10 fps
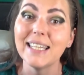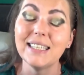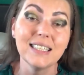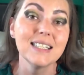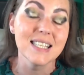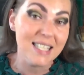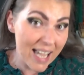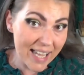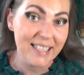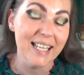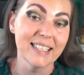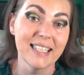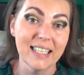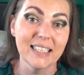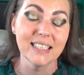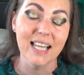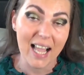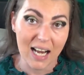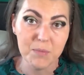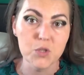he didn't say that he needed
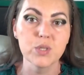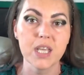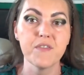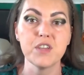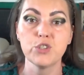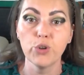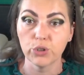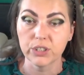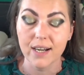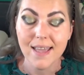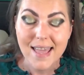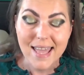help to save his daughter.